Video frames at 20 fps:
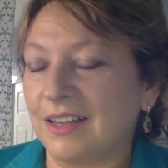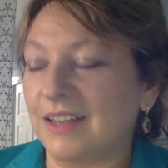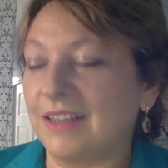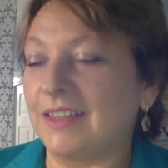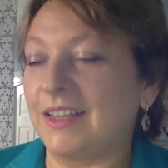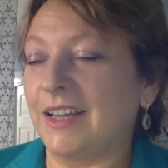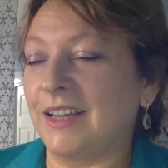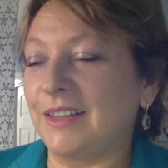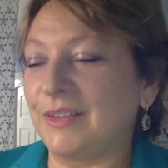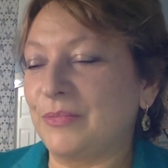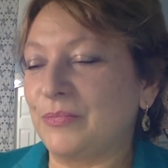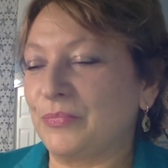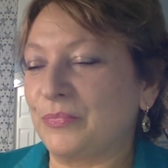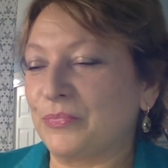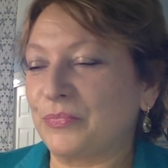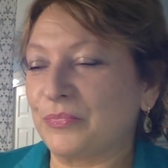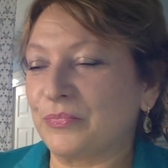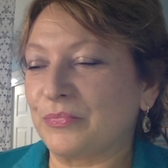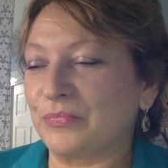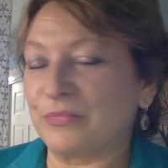Then,
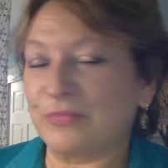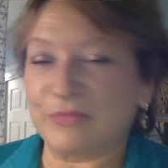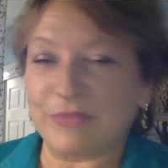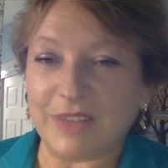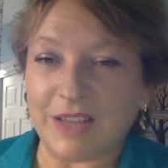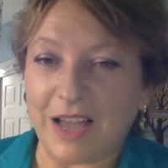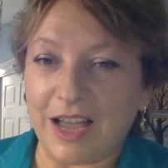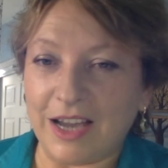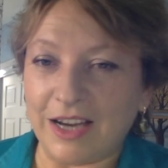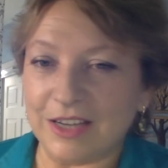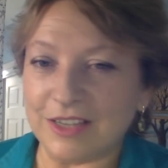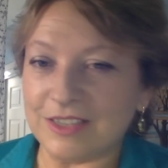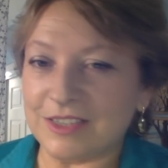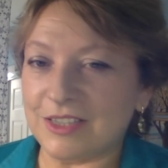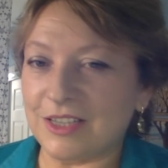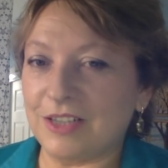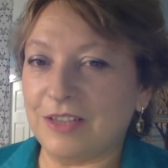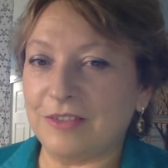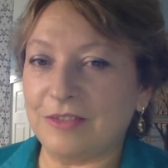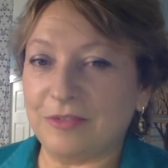higher
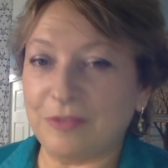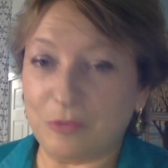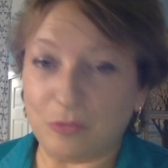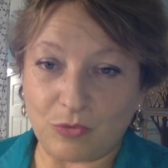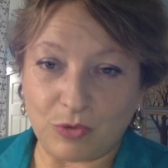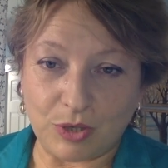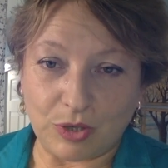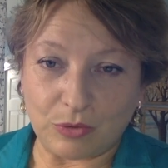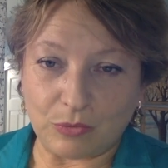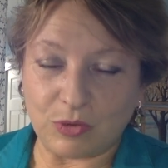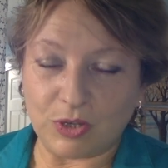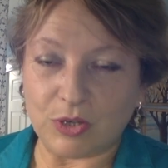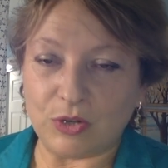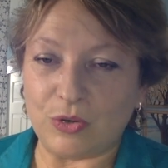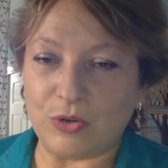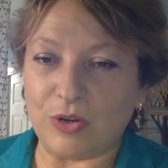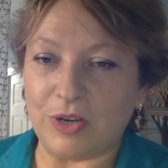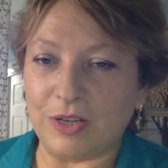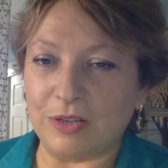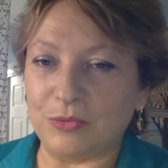self, we
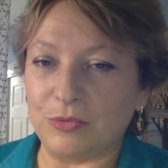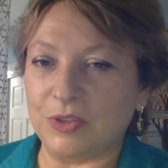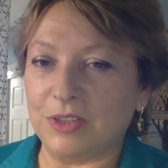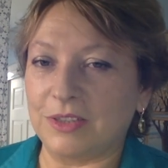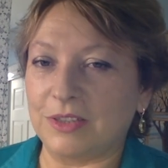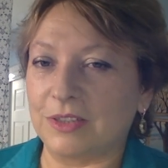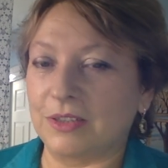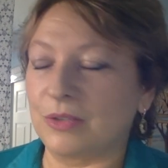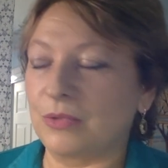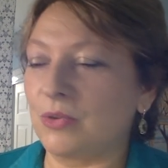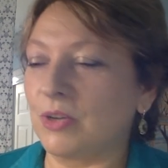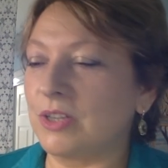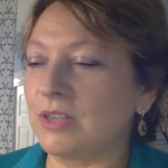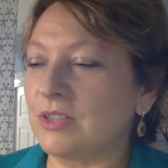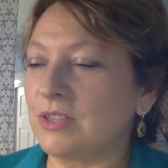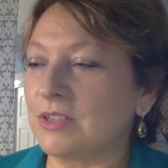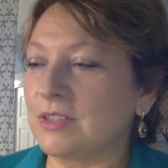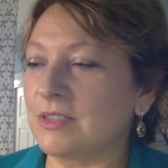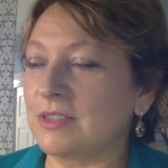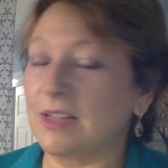go on with the
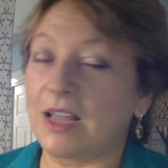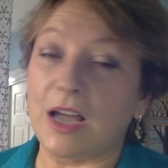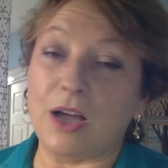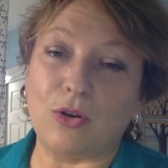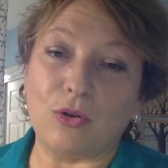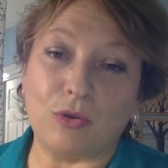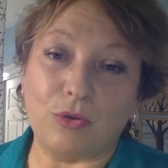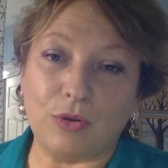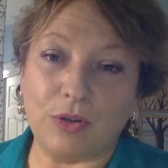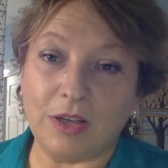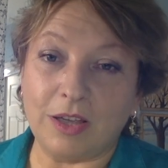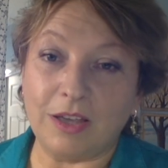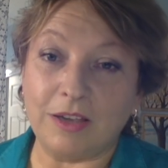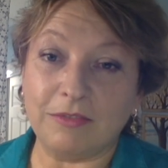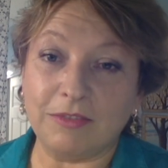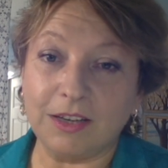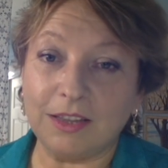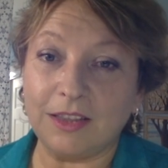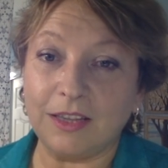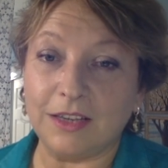questions. Now,
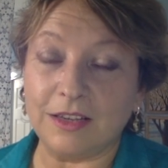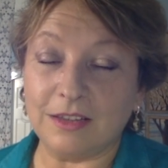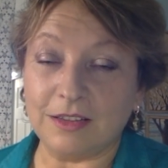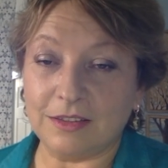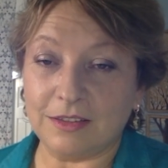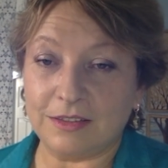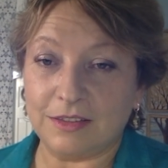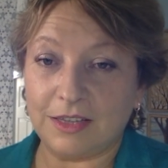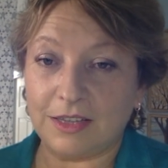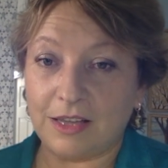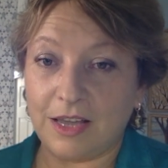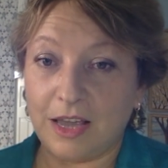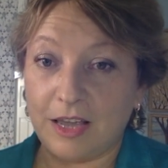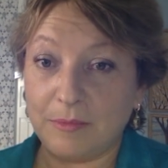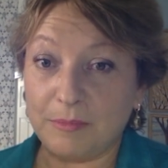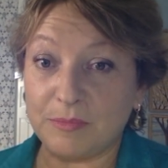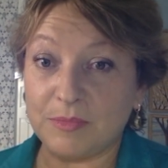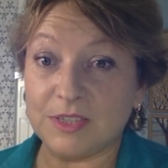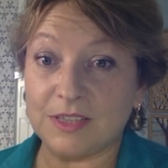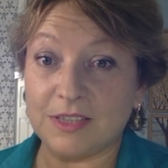everything that
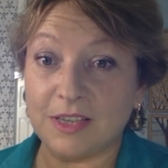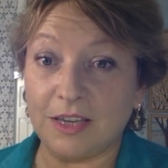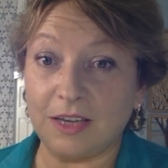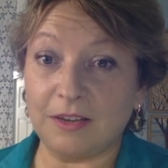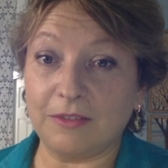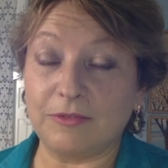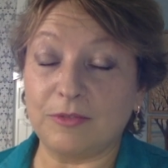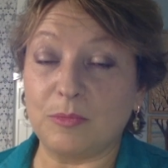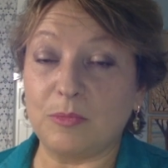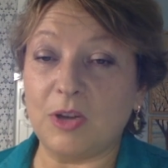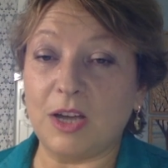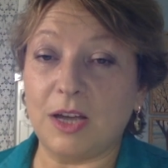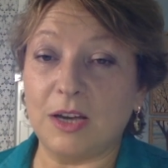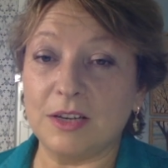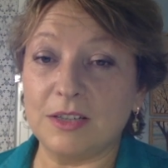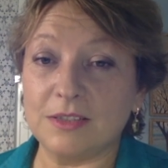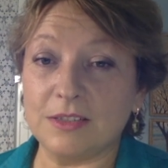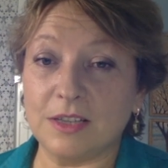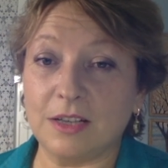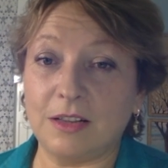I'm saying from
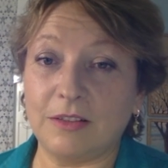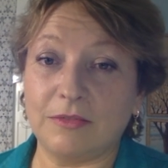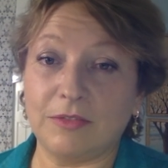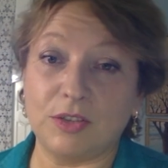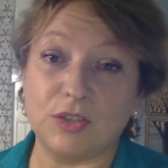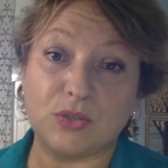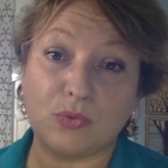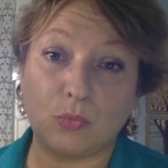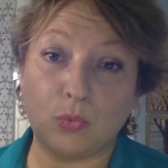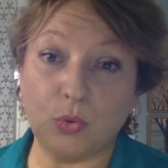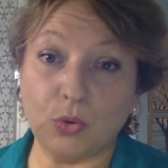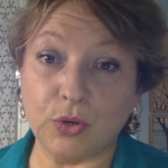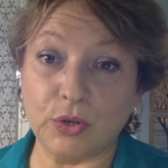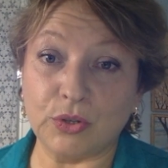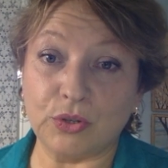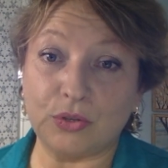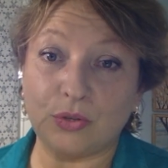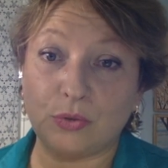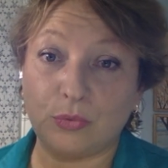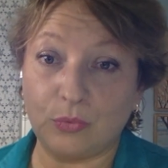higher self is
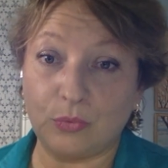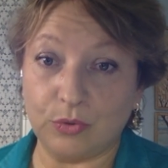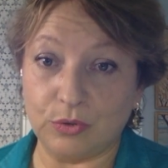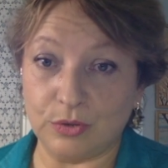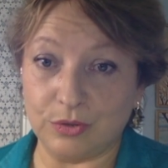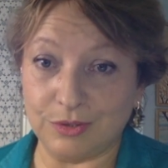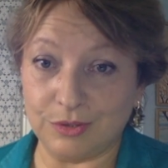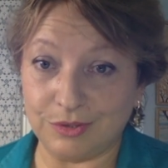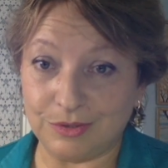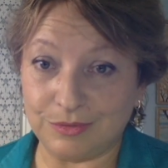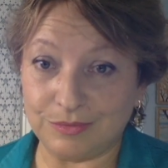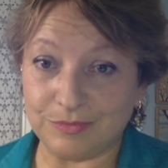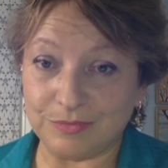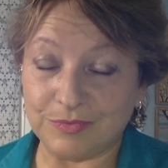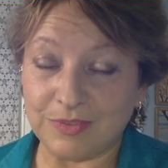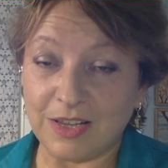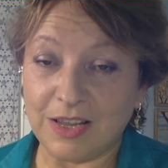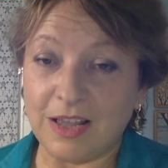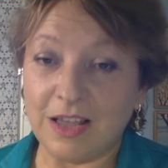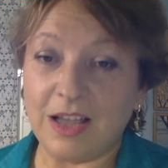word to word.
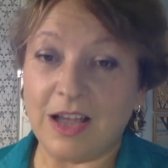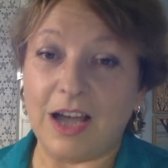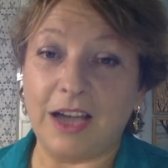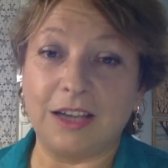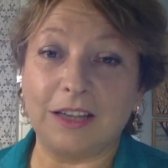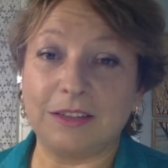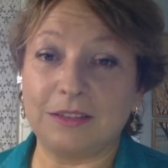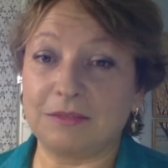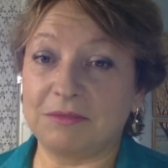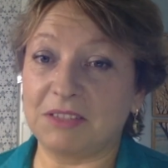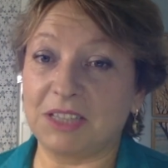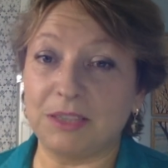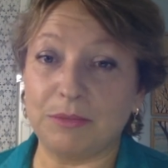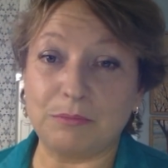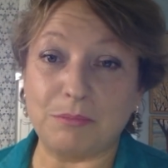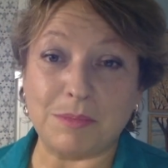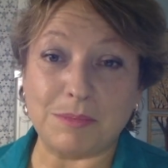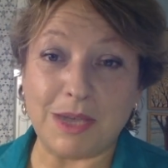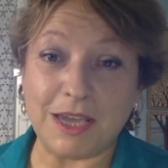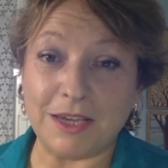I
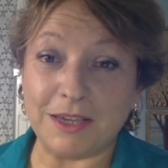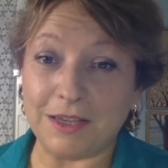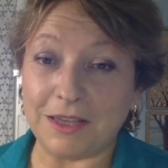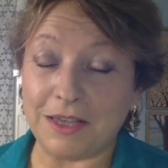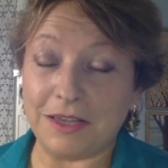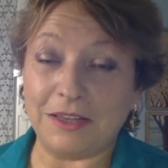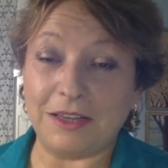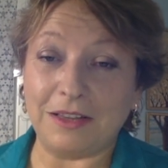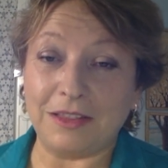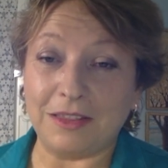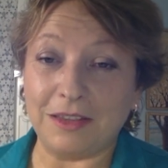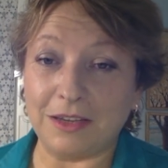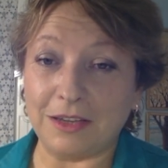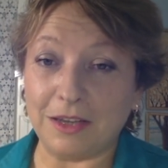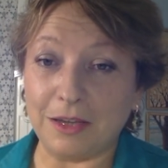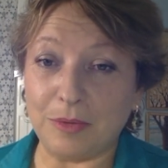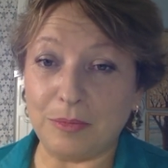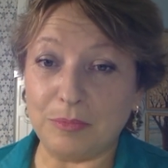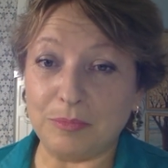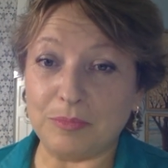didn't make anything
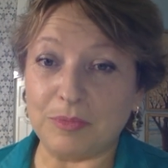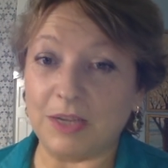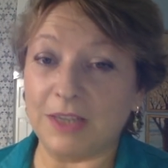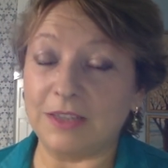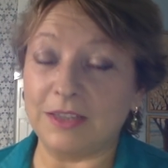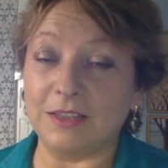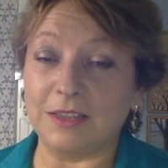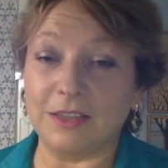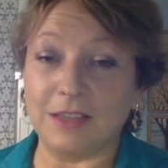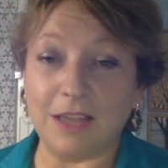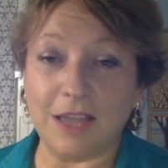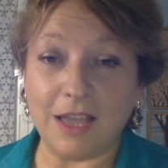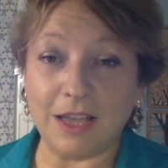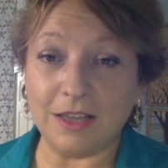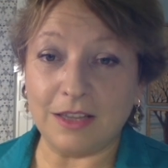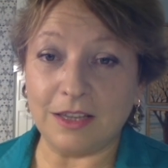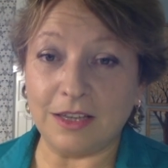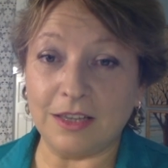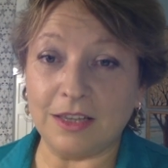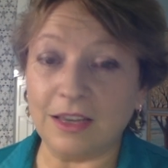up. I didn't
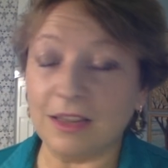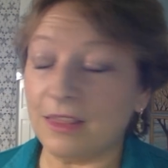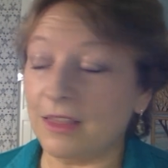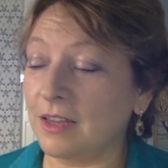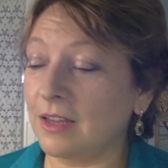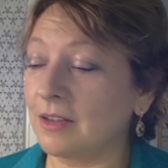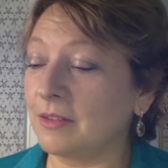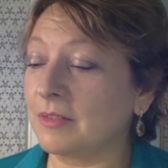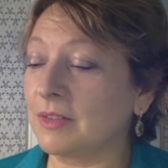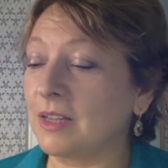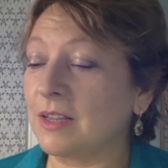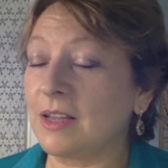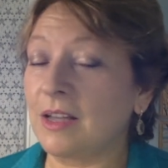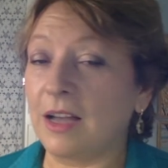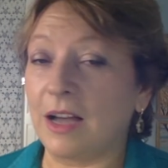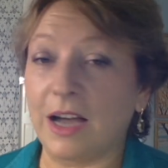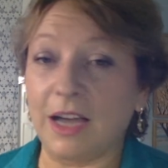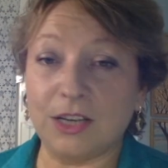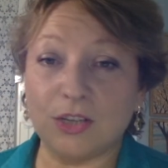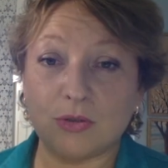add anything.
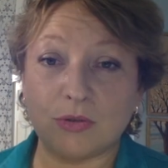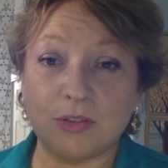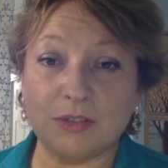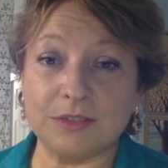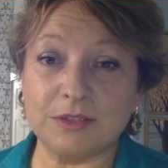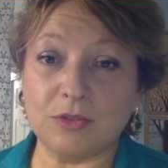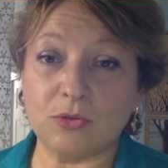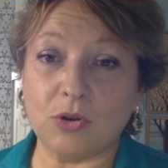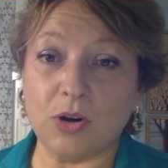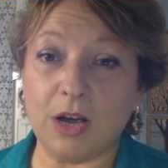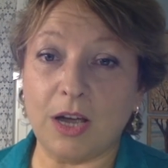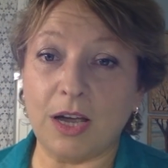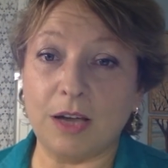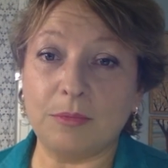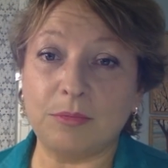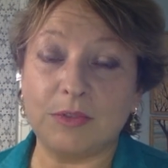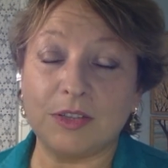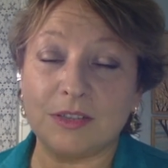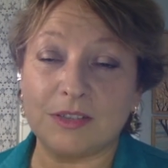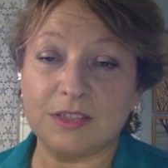I
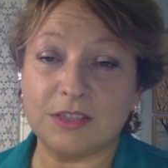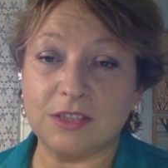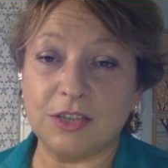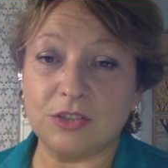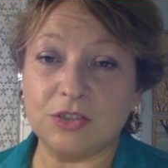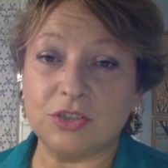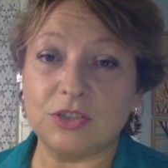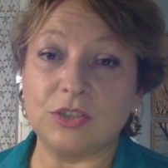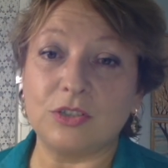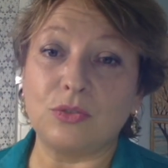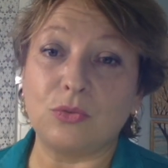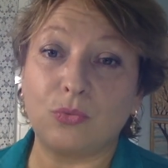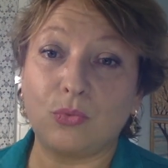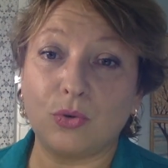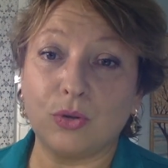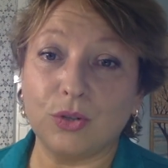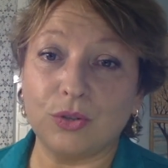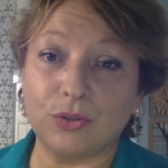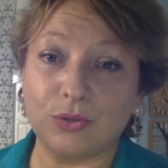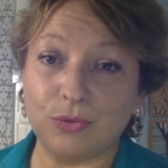transcribed the session
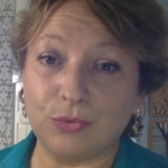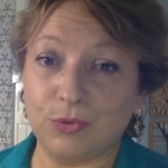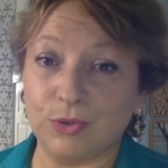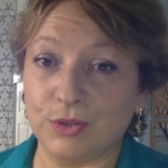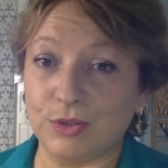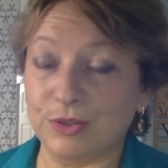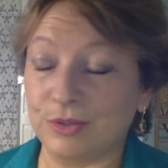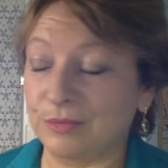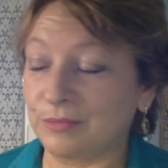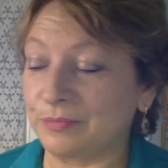word to word.